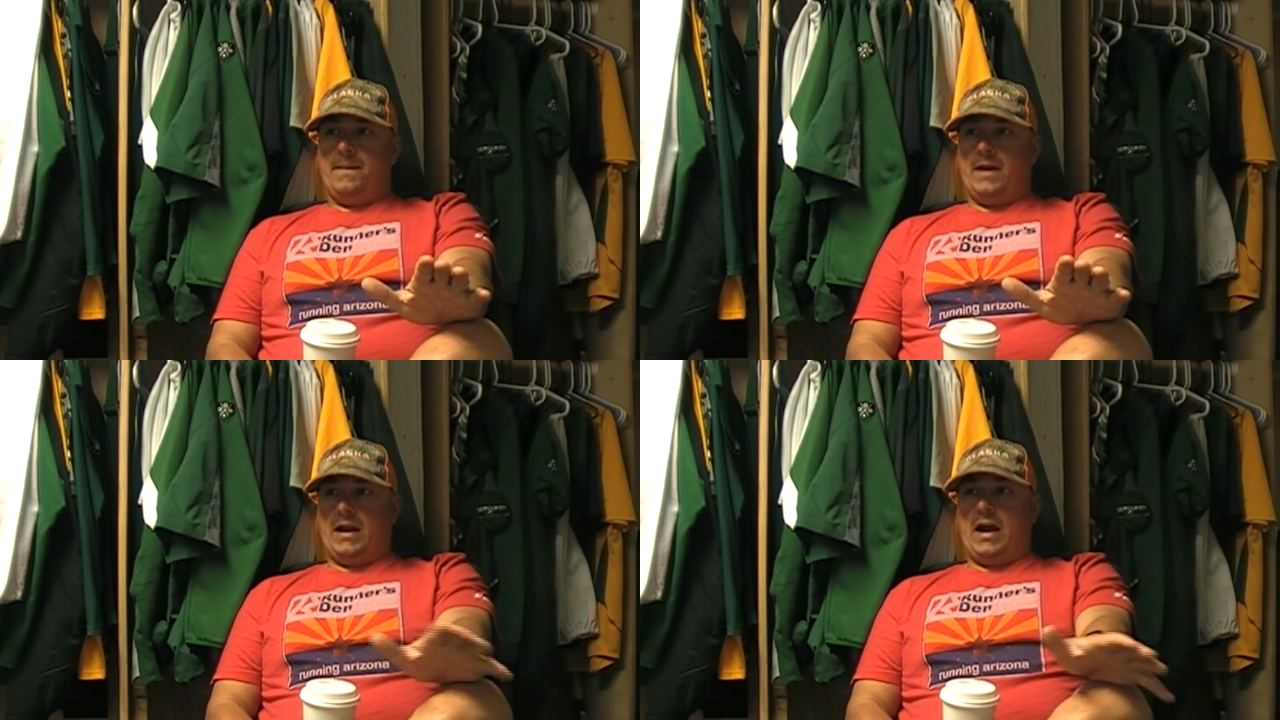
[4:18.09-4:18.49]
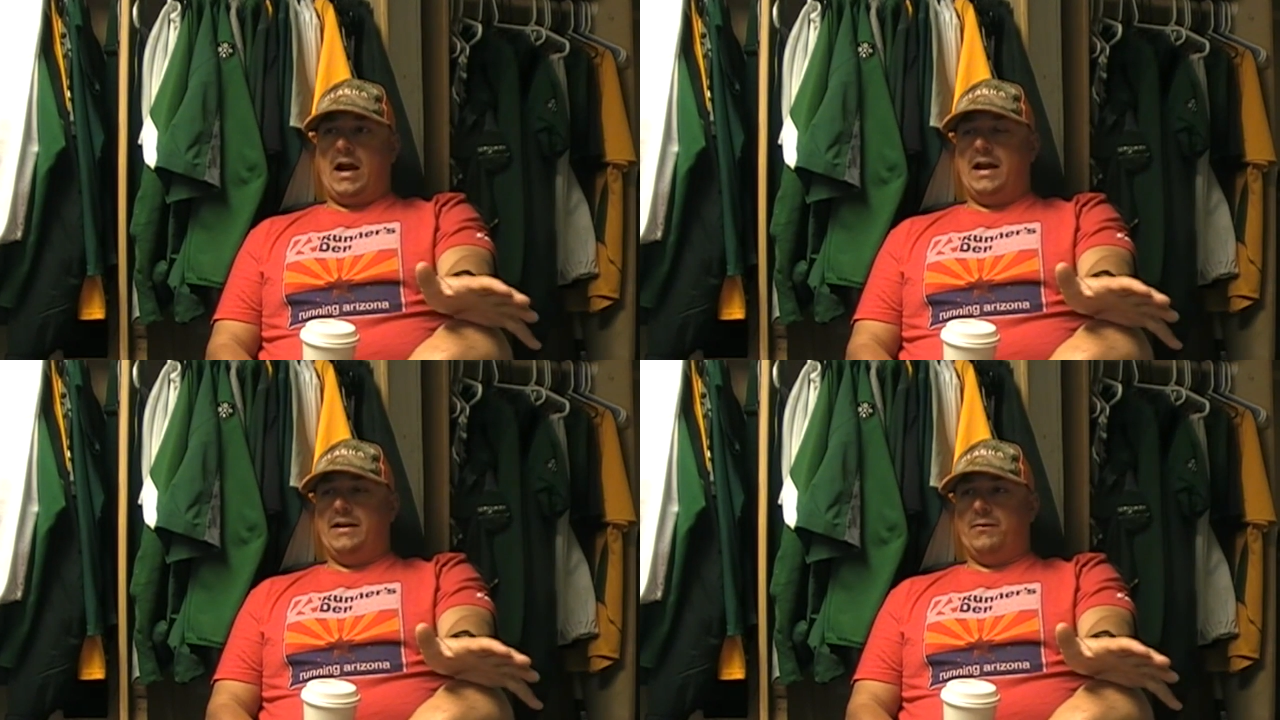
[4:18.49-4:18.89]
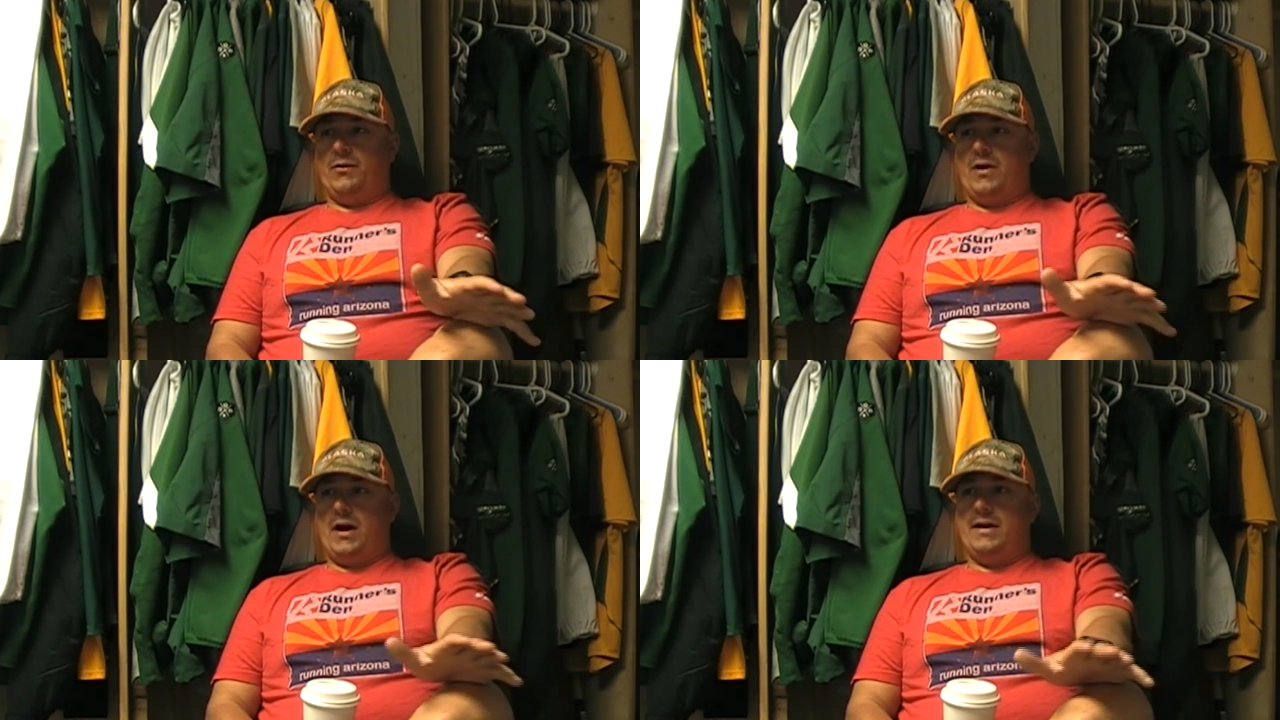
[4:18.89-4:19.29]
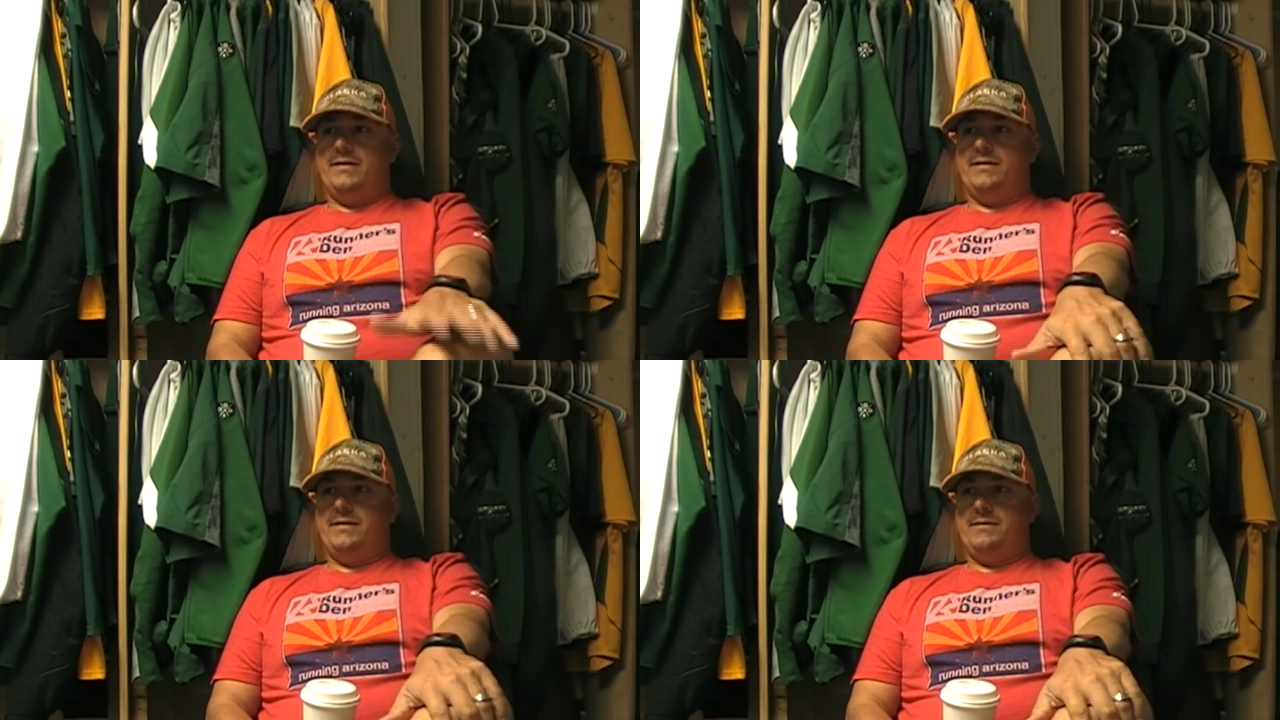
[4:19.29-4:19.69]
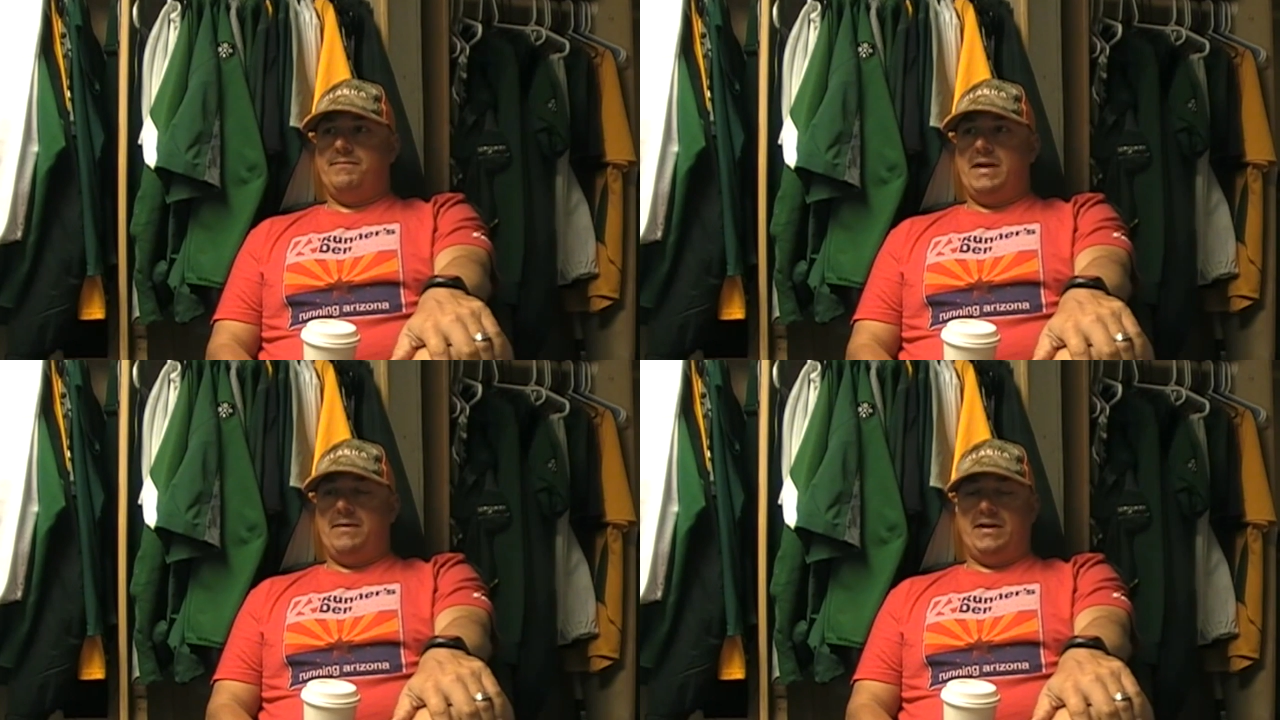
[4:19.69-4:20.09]
a guy that we're not
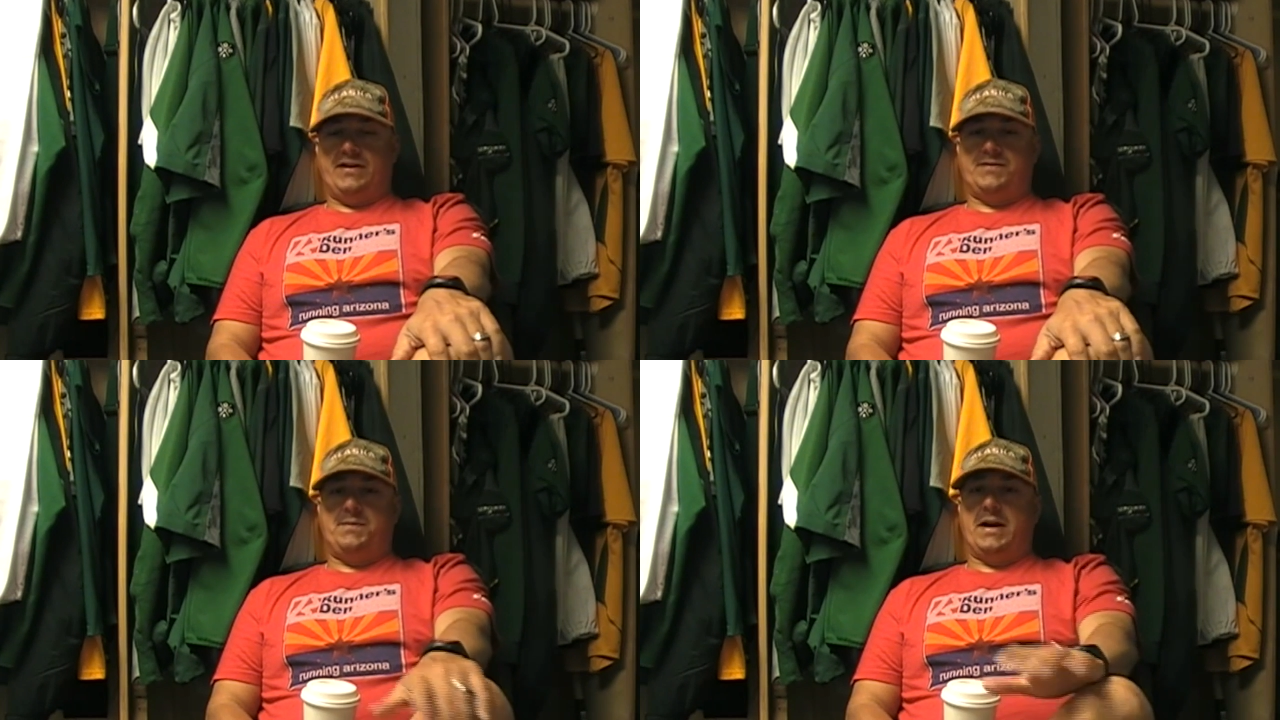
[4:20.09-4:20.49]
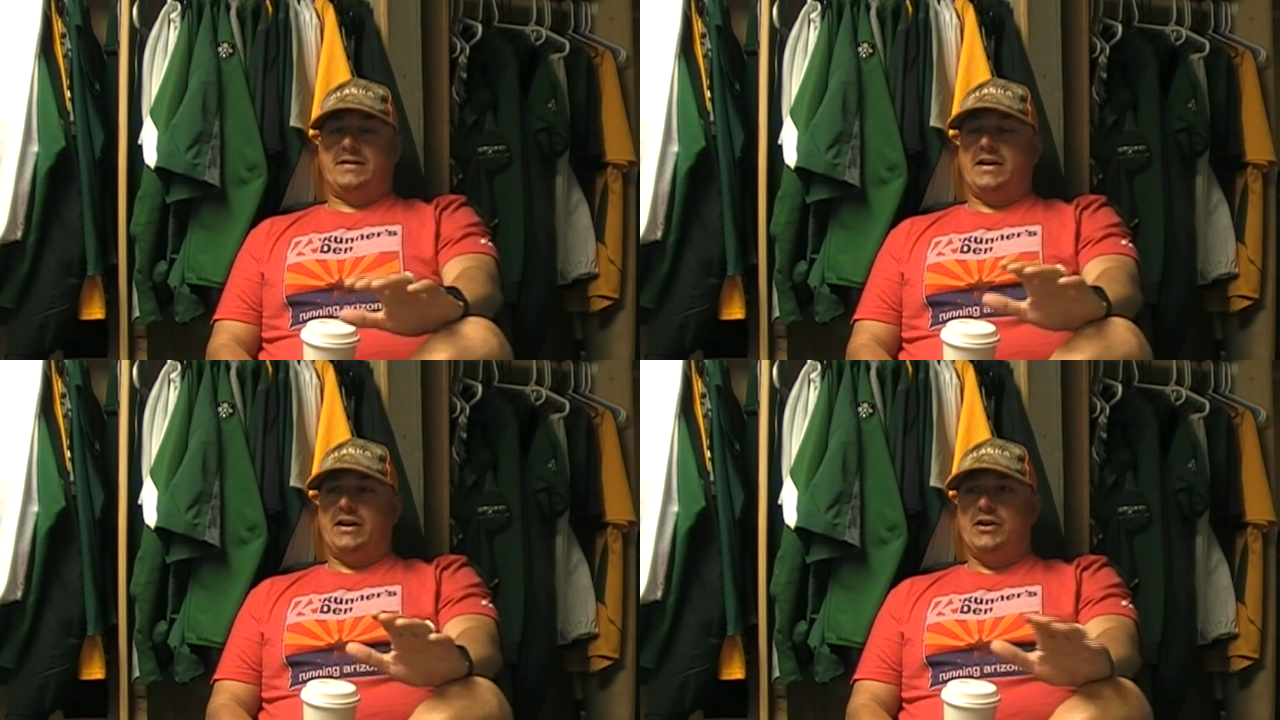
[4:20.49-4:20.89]
maybe expecting